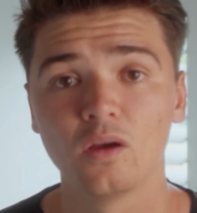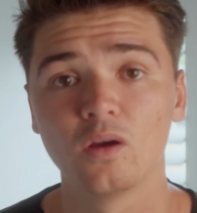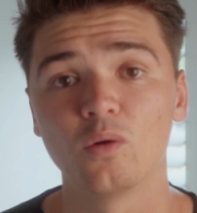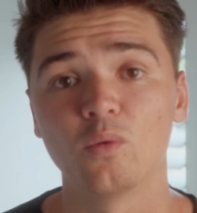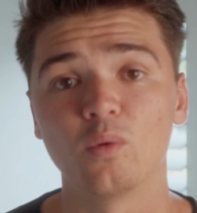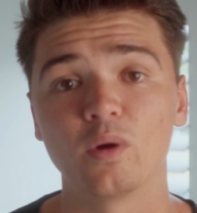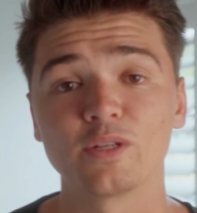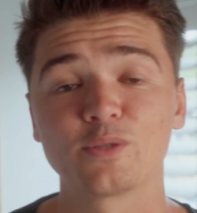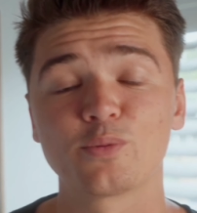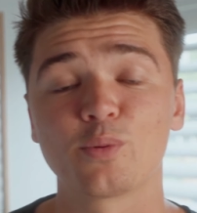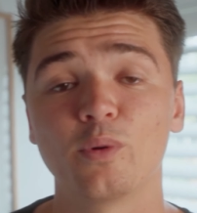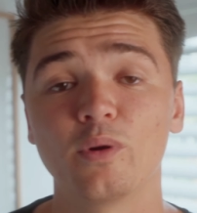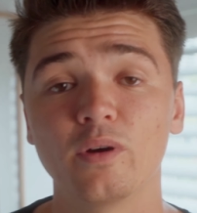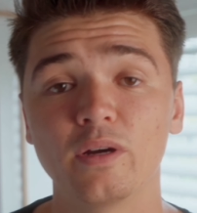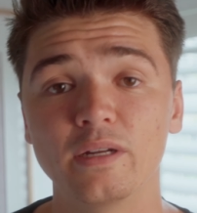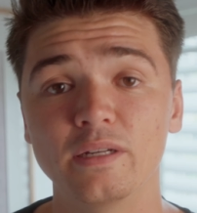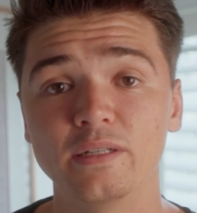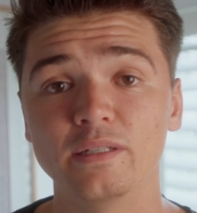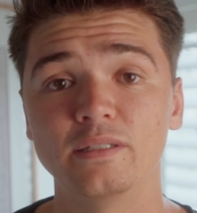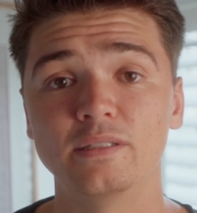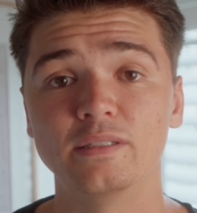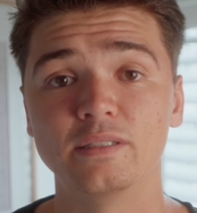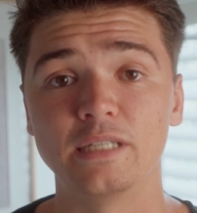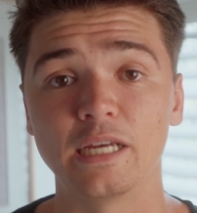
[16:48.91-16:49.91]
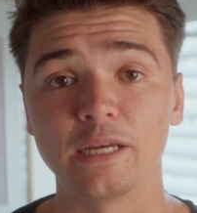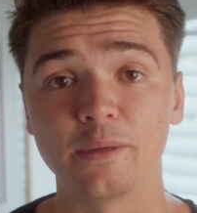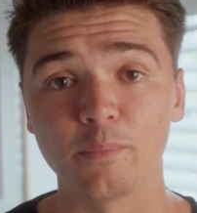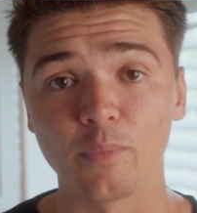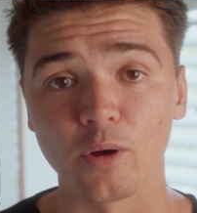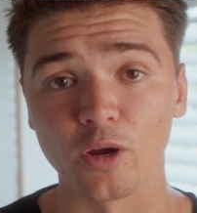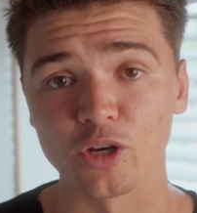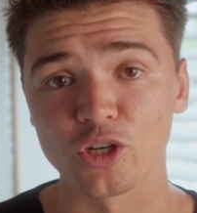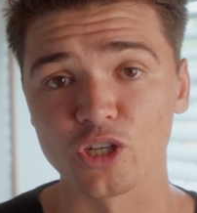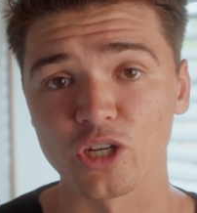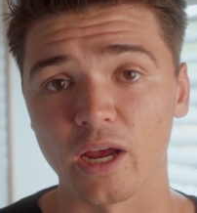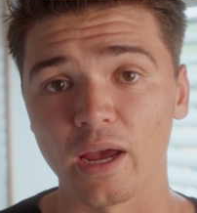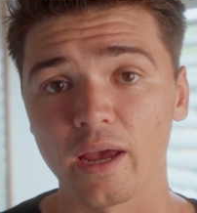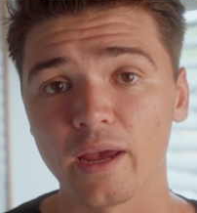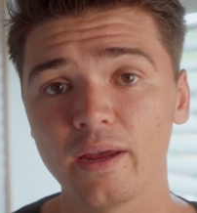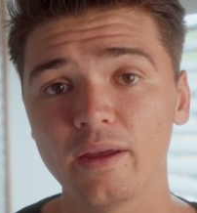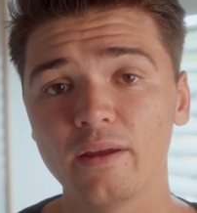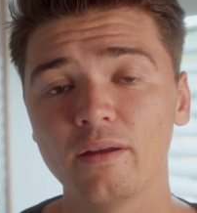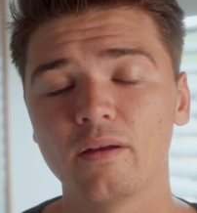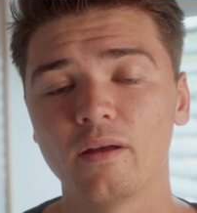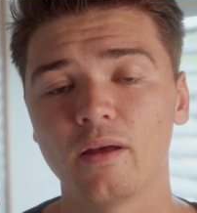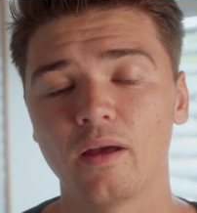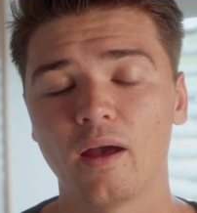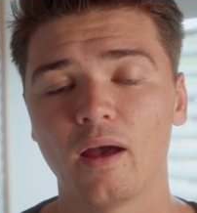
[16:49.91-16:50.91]
Once we were in
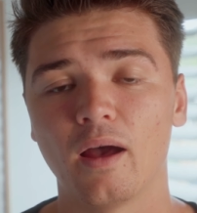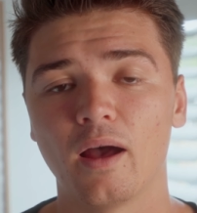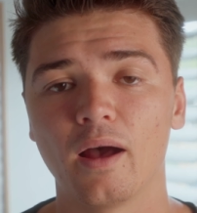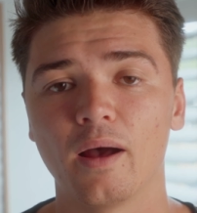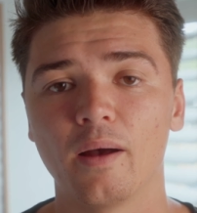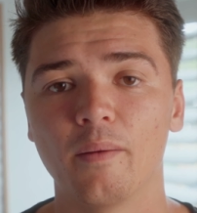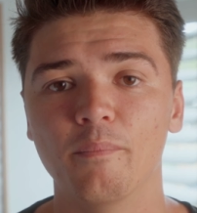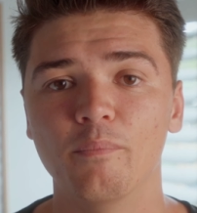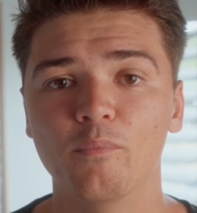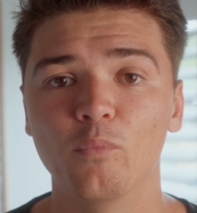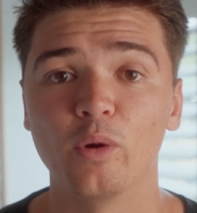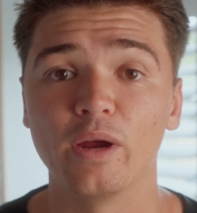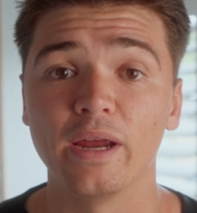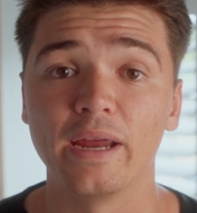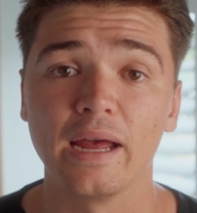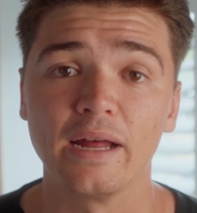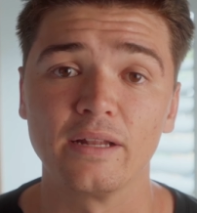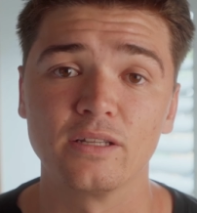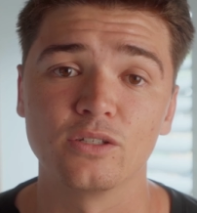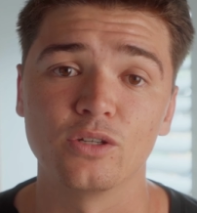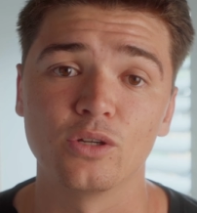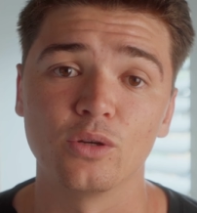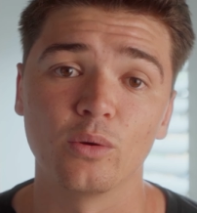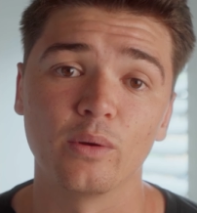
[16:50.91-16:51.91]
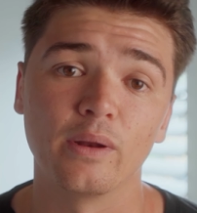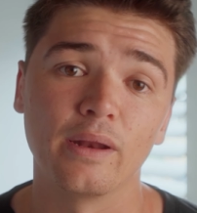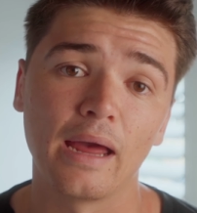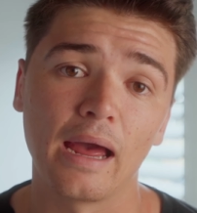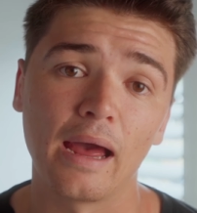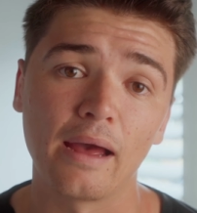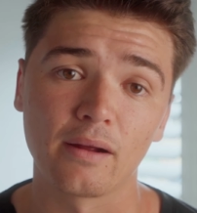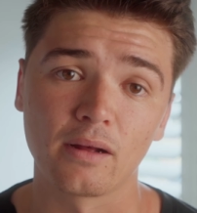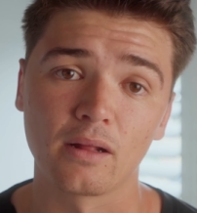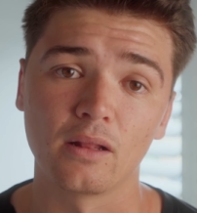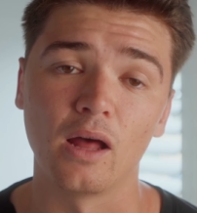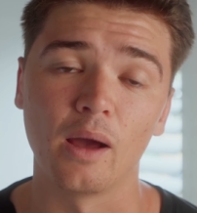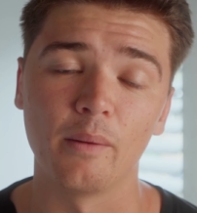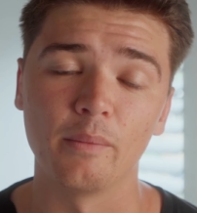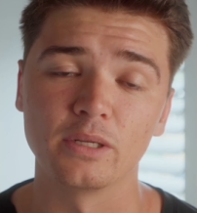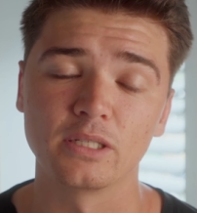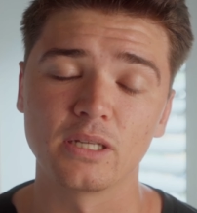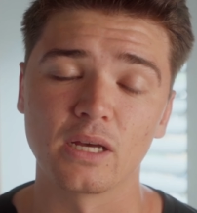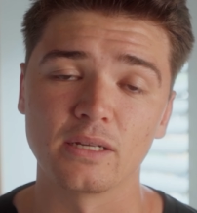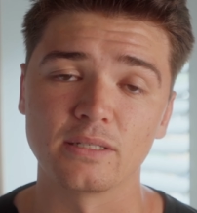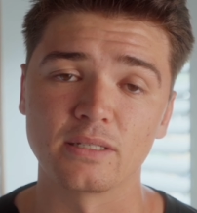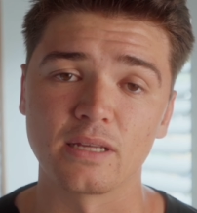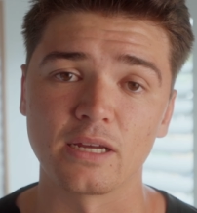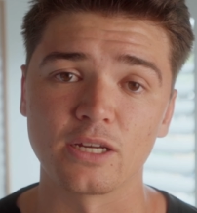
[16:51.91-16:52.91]
Tengboche, we had to do an
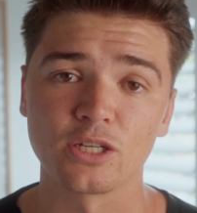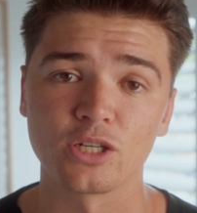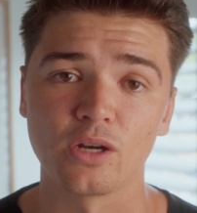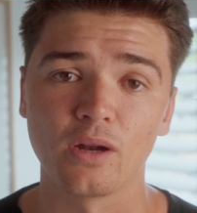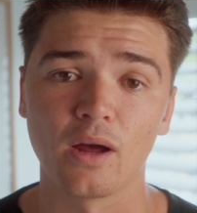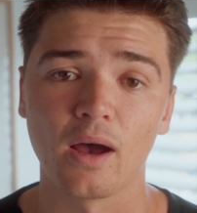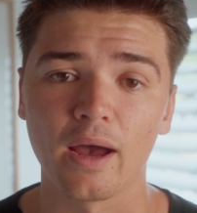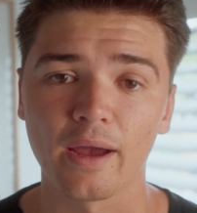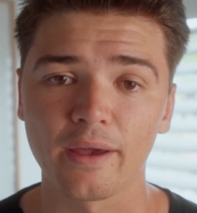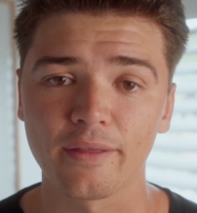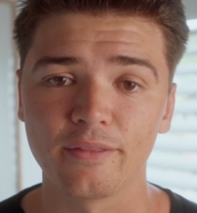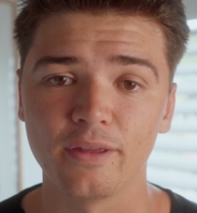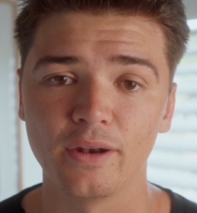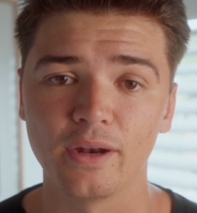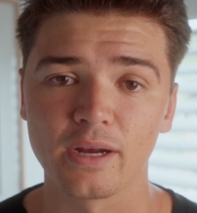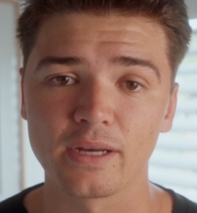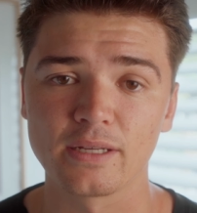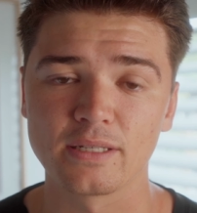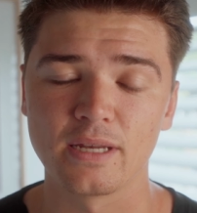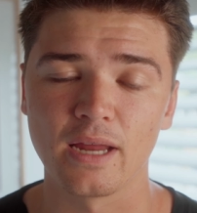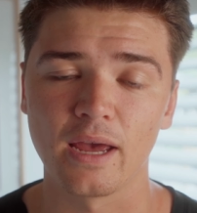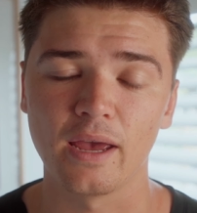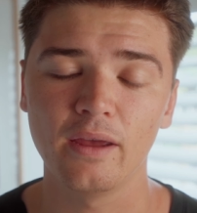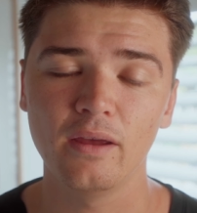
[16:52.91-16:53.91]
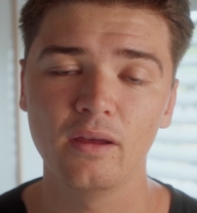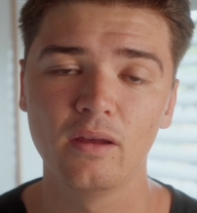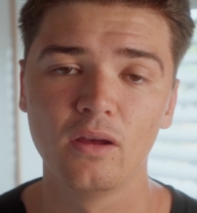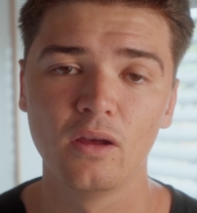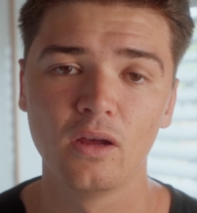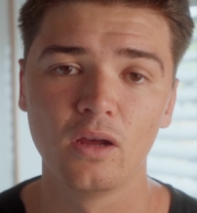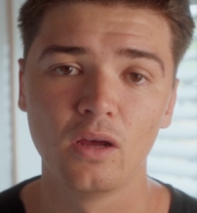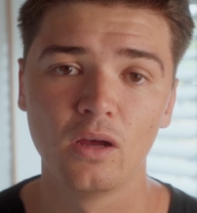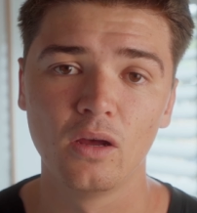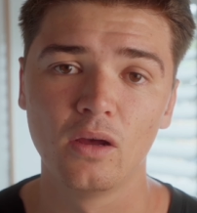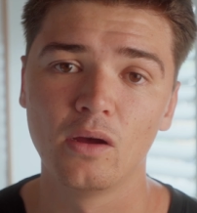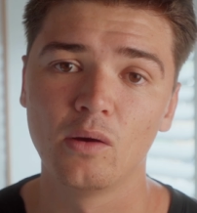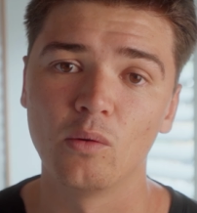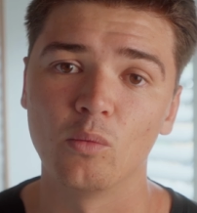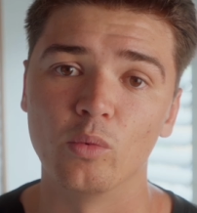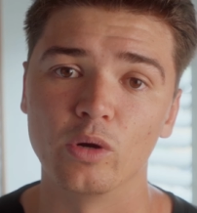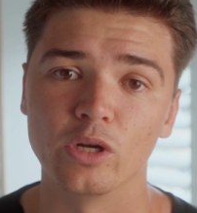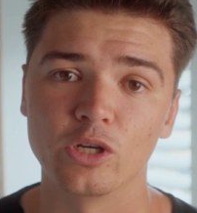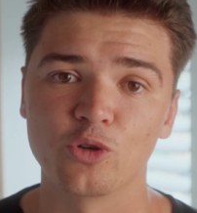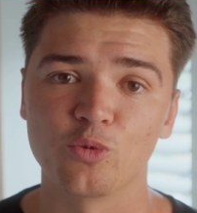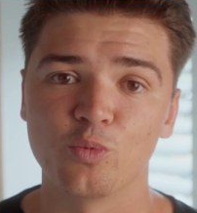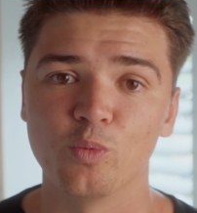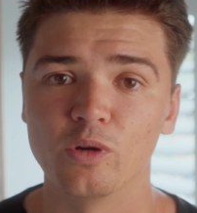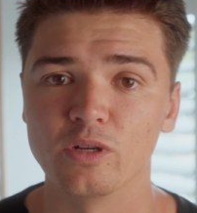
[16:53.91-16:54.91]
acclimatization hike the next day,
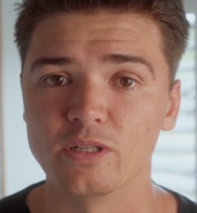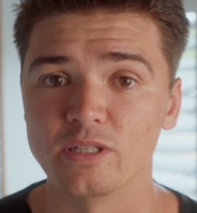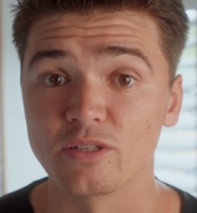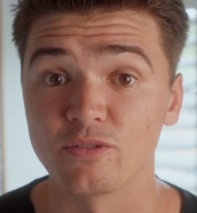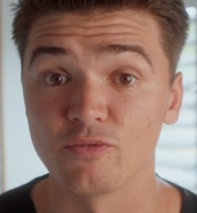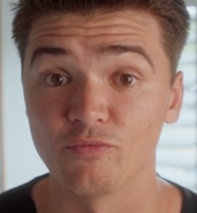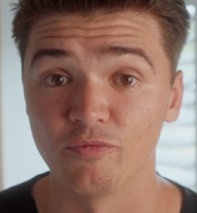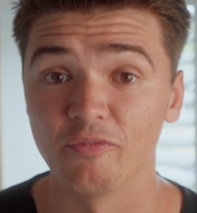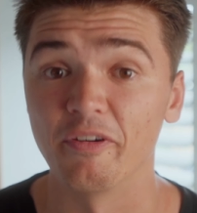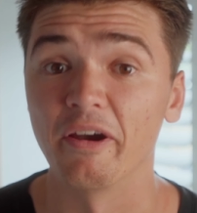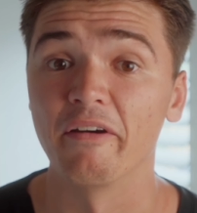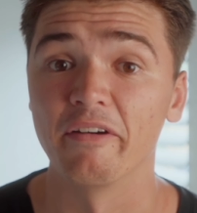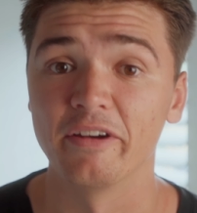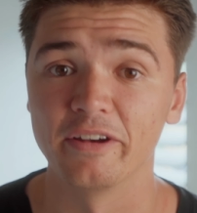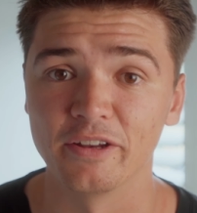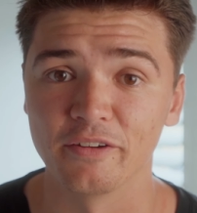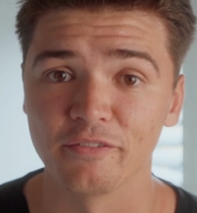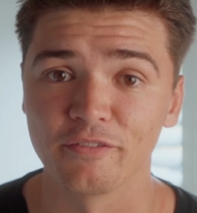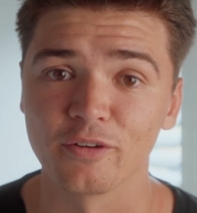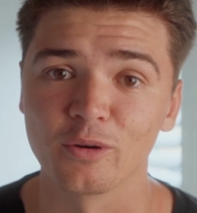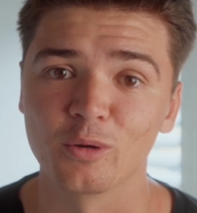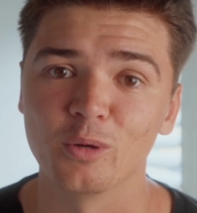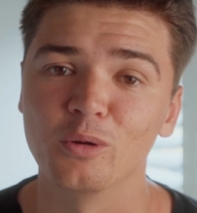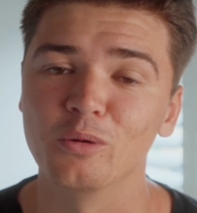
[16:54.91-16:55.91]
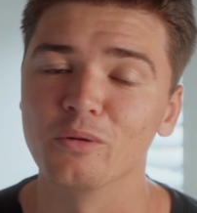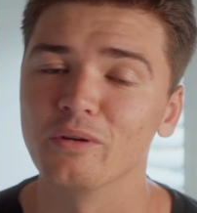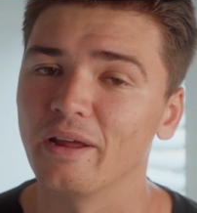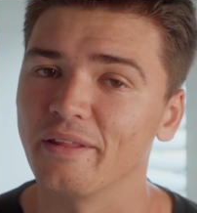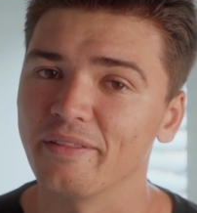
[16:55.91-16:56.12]
which was very difficult.